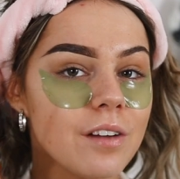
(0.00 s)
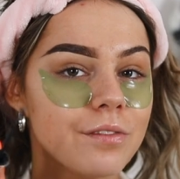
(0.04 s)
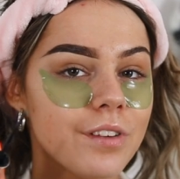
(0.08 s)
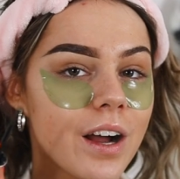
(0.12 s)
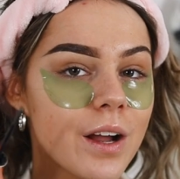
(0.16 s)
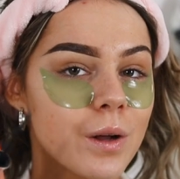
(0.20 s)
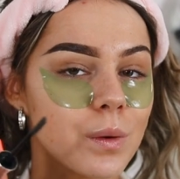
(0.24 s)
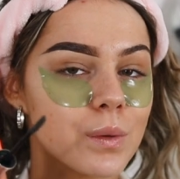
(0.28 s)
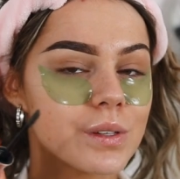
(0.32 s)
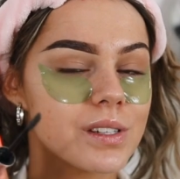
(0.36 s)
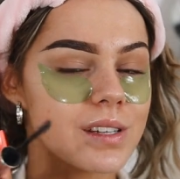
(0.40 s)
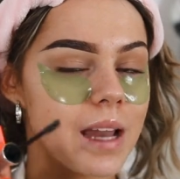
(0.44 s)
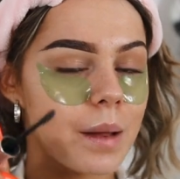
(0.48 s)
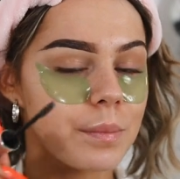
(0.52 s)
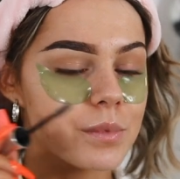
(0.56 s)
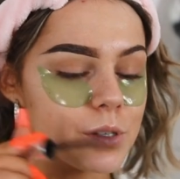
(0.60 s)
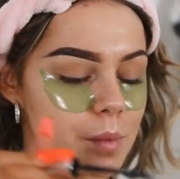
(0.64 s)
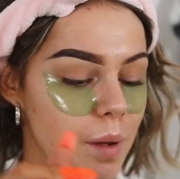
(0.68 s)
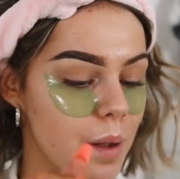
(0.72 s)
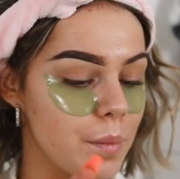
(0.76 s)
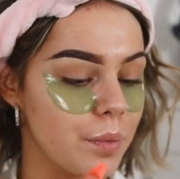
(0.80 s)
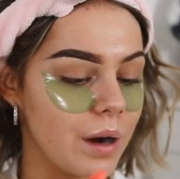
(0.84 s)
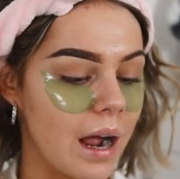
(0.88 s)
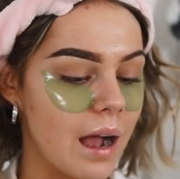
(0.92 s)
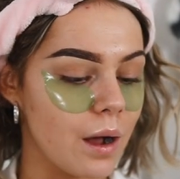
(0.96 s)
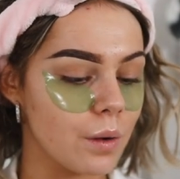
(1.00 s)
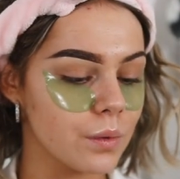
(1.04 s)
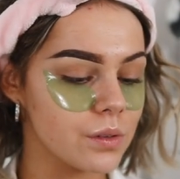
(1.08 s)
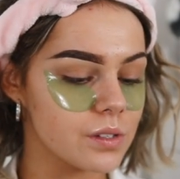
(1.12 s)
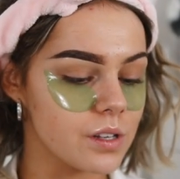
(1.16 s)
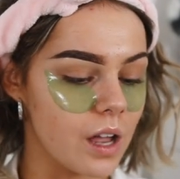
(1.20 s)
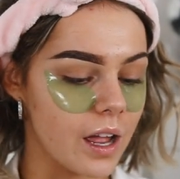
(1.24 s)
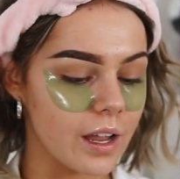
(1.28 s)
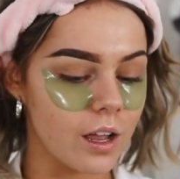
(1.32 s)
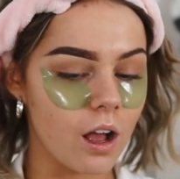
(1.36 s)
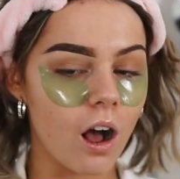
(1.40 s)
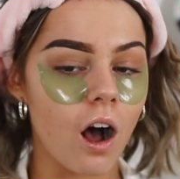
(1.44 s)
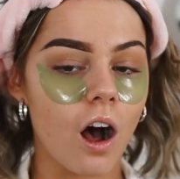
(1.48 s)
a vital step to my brows.
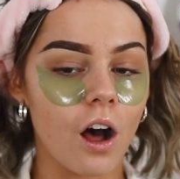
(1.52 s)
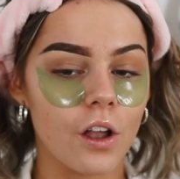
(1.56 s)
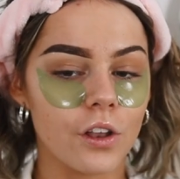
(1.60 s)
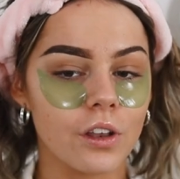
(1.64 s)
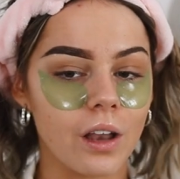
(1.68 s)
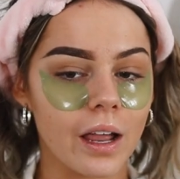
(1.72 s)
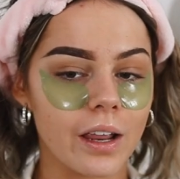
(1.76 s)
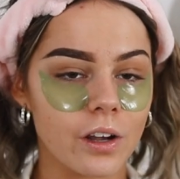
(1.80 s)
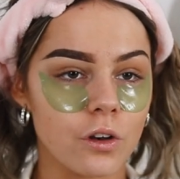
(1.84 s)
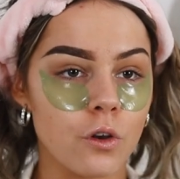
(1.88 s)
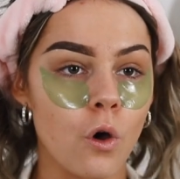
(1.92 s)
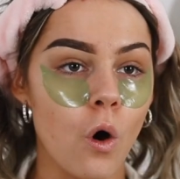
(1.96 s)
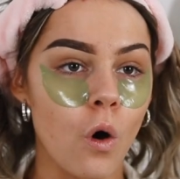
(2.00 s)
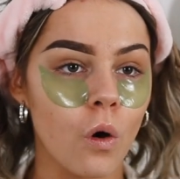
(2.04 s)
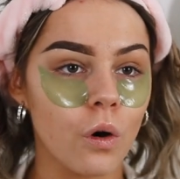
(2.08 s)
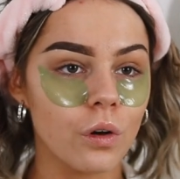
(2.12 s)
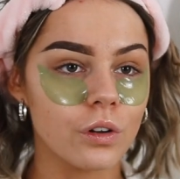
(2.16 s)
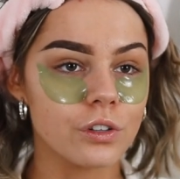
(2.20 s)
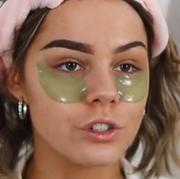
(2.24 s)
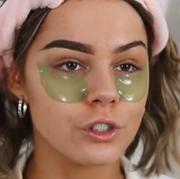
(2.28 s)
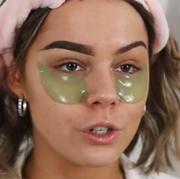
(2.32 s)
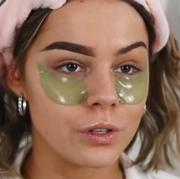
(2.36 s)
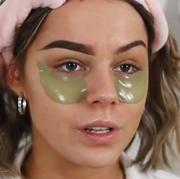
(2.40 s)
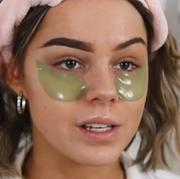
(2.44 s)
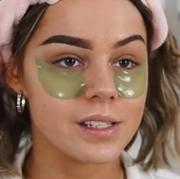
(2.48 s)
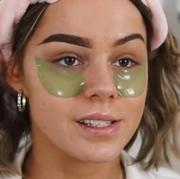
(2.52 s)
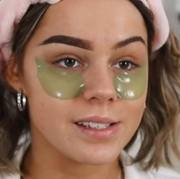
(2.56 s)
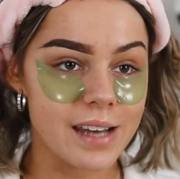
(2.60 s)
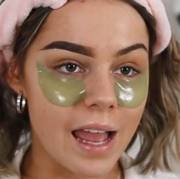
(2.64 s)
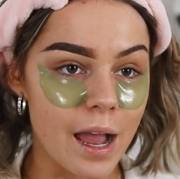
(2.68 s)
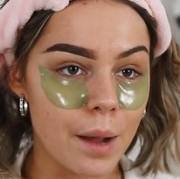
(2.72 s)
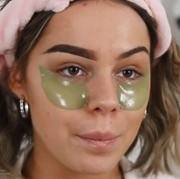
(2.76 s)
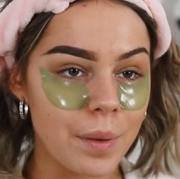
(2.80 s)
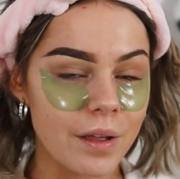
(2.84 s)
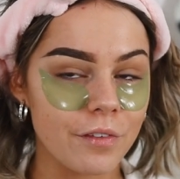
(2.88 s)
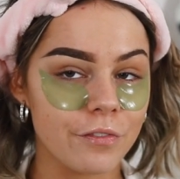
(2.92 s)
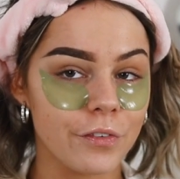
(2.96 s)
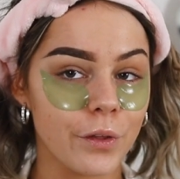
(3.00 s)
I can't like not do this
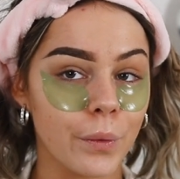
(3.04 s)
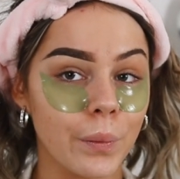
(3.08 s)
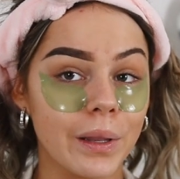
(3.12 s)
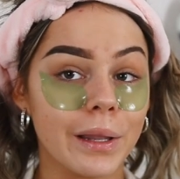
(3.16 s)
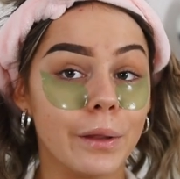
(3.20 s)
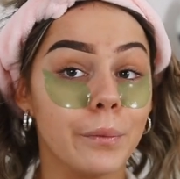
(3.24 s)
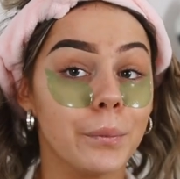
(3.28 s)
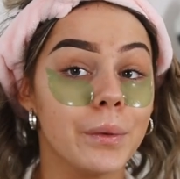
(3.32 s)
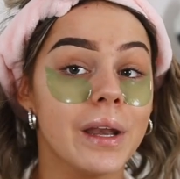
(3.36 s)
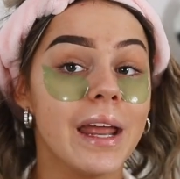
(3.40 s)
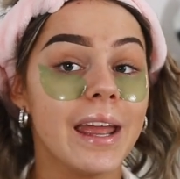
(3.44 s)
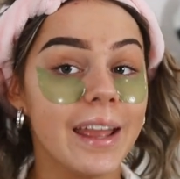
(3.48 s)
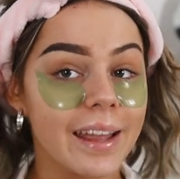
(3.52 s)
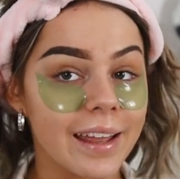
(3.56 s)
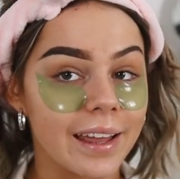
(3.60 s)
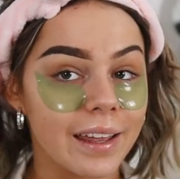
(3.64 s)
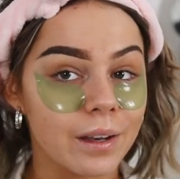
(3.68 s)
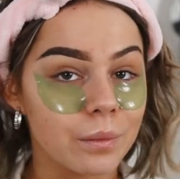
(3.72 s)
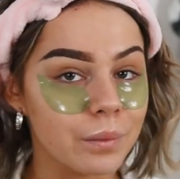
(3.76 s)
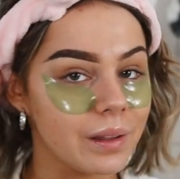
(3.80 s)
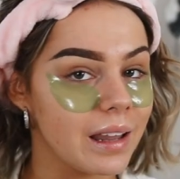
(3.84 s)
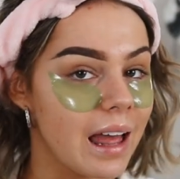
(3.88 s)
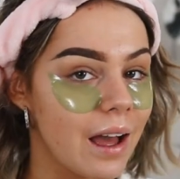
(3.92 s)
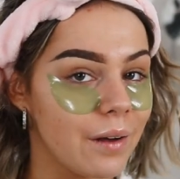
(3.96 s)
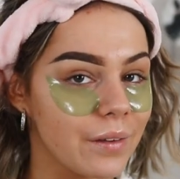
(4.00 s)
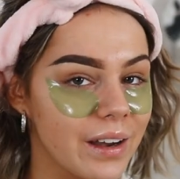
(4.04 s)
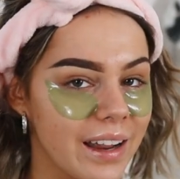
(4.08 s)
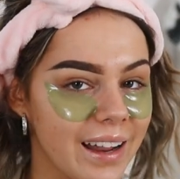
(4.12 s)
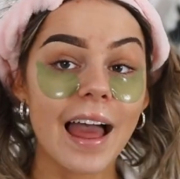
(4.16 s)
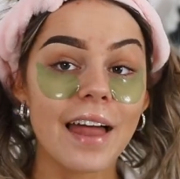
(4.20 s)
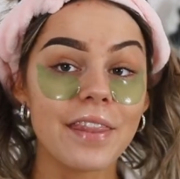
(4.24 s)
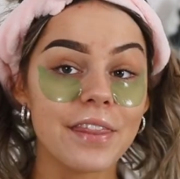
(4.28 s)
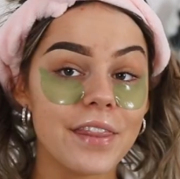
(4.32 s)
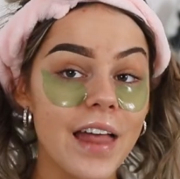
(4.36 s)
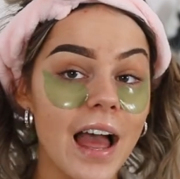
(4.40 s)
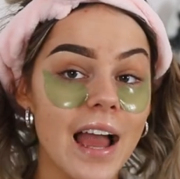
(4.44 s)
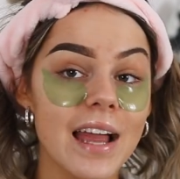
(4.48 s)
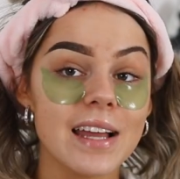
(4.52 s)
step. I feel a little naked without it.
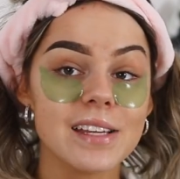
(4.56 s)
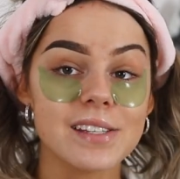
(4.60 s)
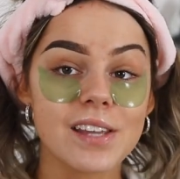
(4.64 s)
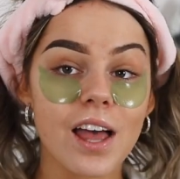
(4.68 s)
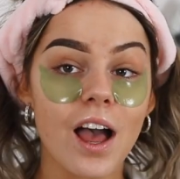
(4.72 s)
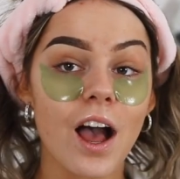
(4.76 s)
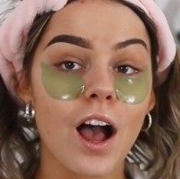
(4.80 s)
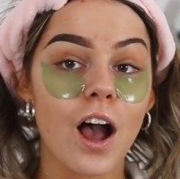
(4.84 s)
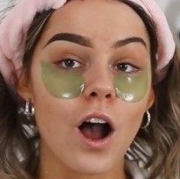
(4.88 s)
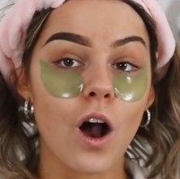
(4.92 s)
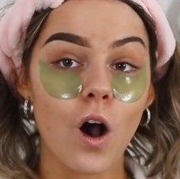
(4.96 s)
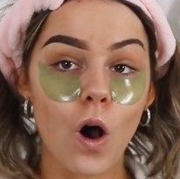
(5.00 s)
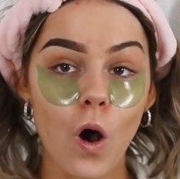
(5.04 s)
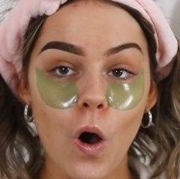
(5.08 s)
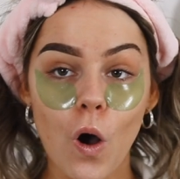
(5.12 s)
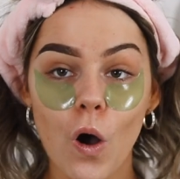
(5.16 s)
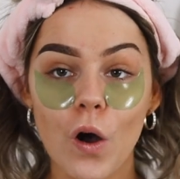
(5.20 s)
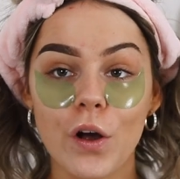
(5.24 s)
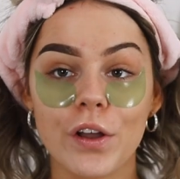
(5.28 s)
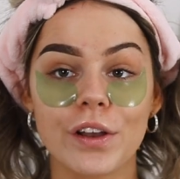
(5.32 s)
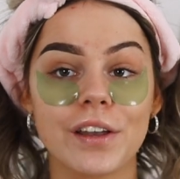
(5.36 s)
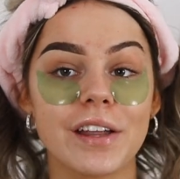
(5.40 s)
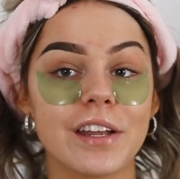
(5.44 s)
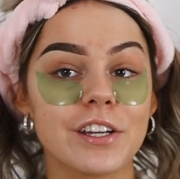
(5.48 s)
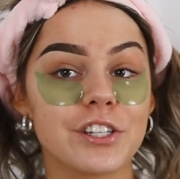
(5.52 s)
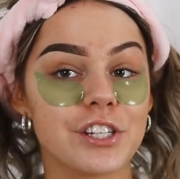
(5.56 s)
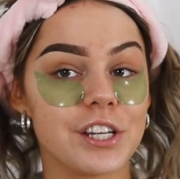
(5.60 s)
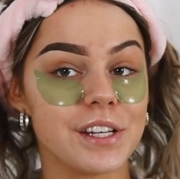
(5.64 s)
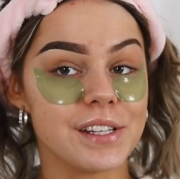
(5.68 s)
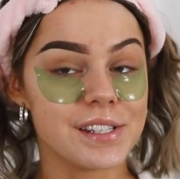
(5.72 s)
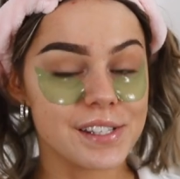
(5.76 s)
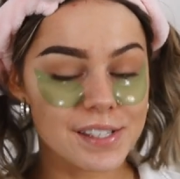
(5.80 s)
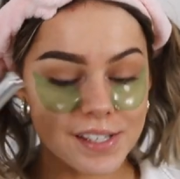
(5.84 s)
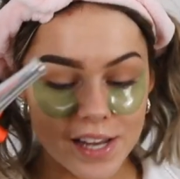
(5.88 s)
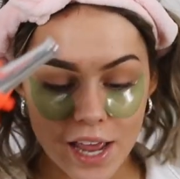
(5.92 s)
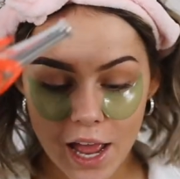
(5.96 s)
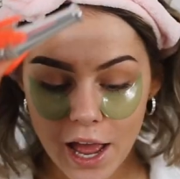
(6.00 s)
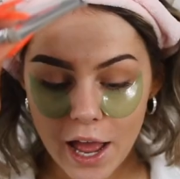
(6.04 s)
And that is her on.
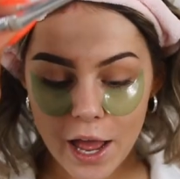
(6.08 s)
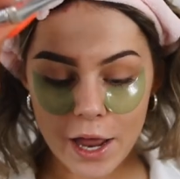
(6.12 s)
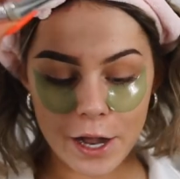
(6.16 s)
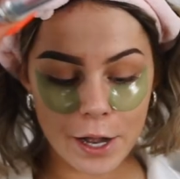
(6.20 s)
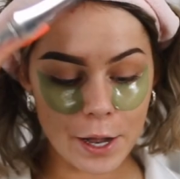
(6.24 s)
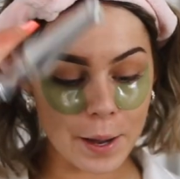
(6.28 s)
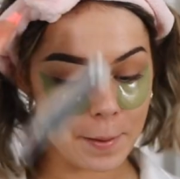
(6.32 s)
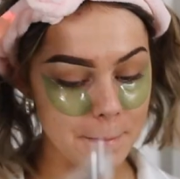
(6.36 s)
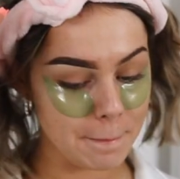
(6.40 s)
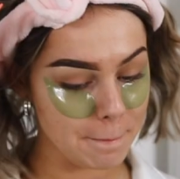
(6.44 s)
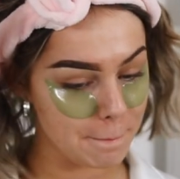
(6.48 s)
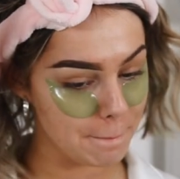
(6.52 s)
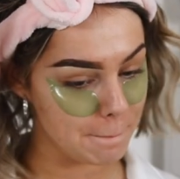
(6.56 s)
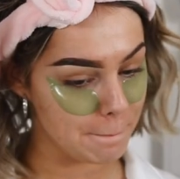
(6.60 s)
She's done.